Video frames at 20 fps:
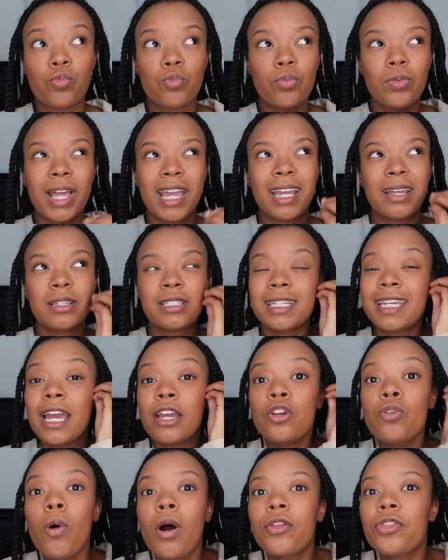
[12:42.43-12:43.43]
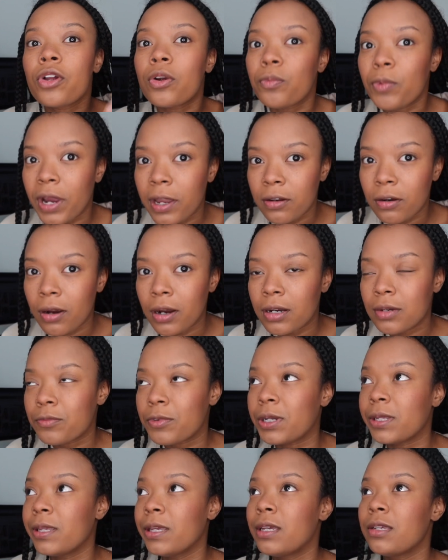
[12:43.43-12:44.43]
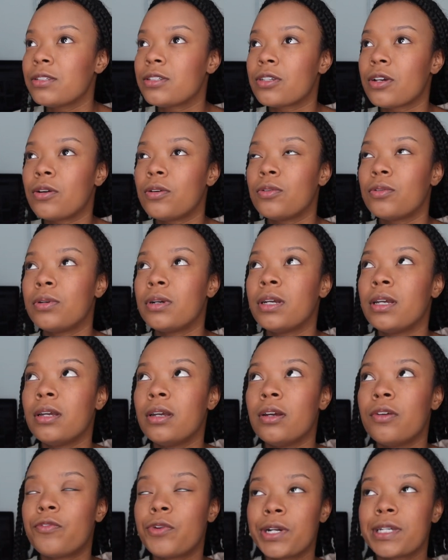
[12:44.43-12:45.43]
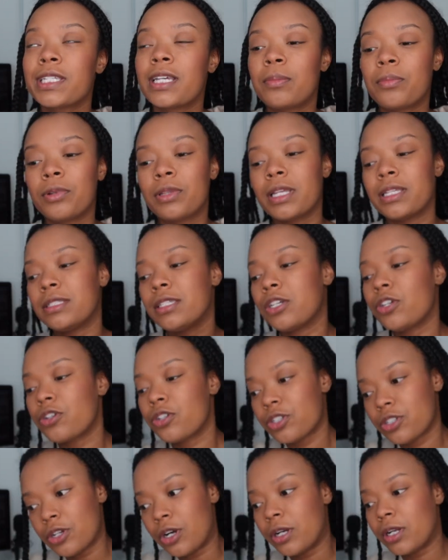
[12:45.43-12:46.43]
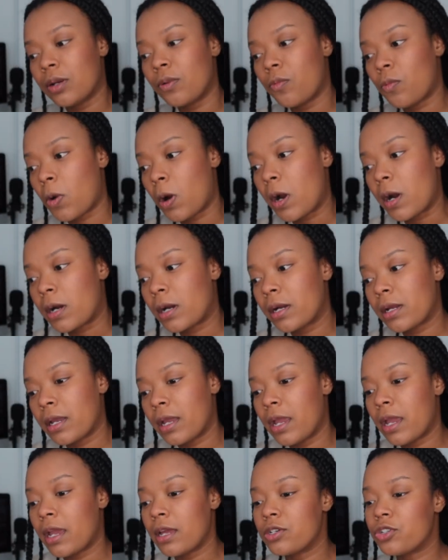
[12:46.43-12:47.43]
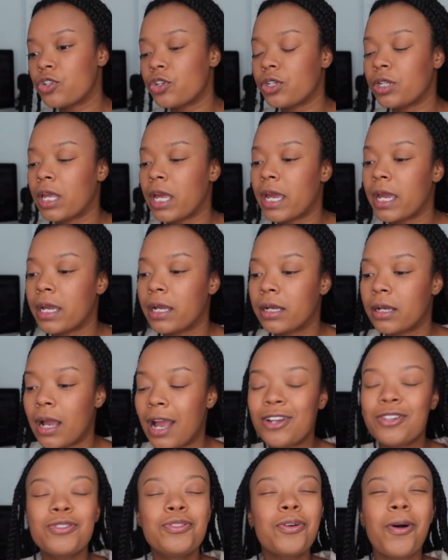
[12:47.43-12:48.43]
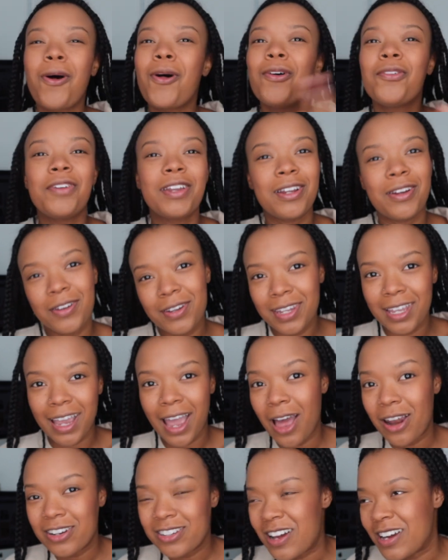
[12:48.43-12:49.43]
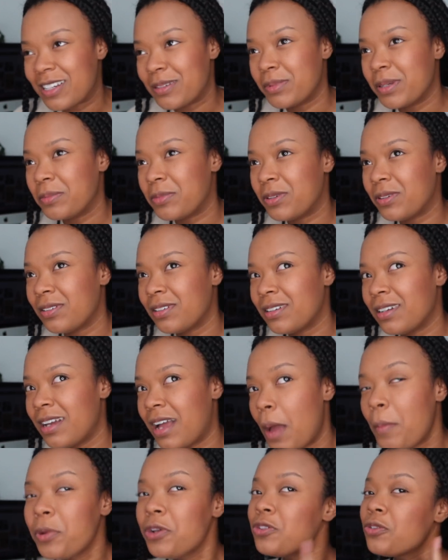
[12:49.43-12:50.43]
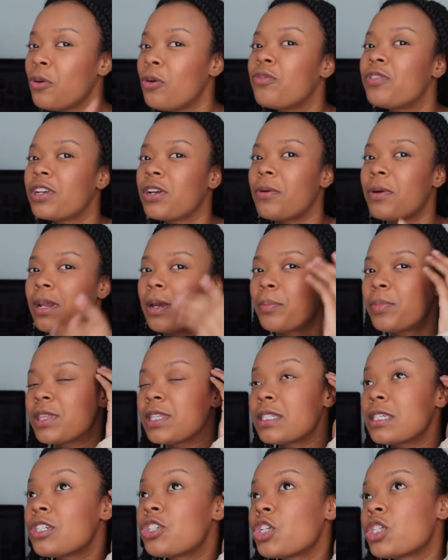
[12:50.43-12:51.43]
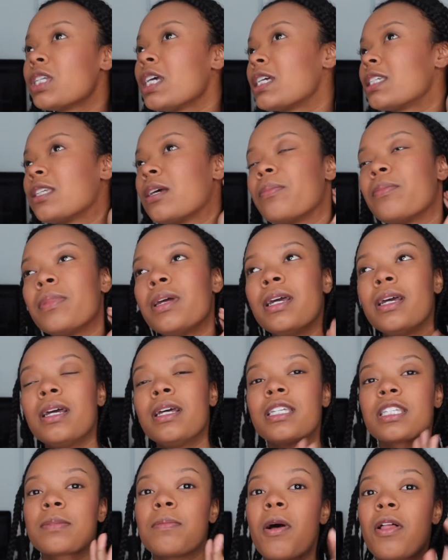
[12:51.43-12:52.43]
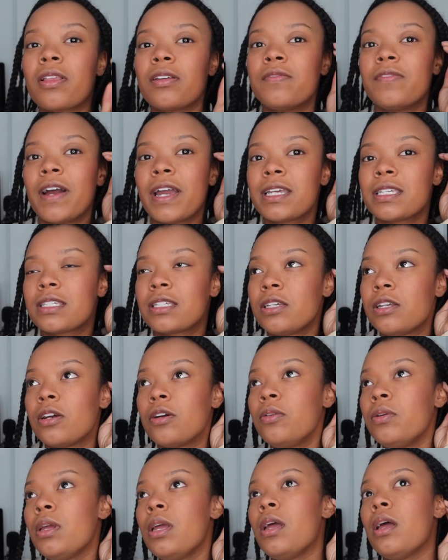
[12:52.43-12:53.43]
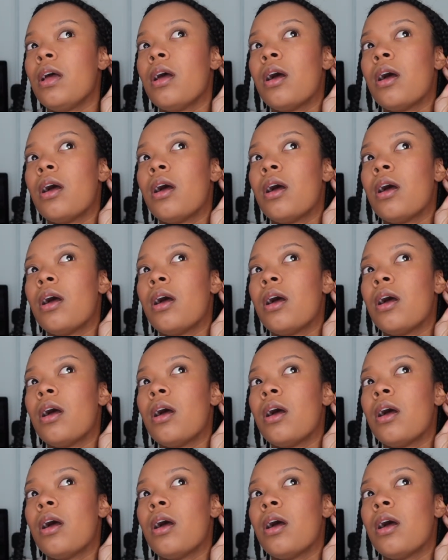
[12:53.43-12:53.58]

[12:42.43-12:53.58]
like, to get you on their radar, really. So for example, let's say you're starting work and you're like, I should do a whole video on like how to talk to people. I'm gonna do a whole video on it, but this is just like some small advice, you know?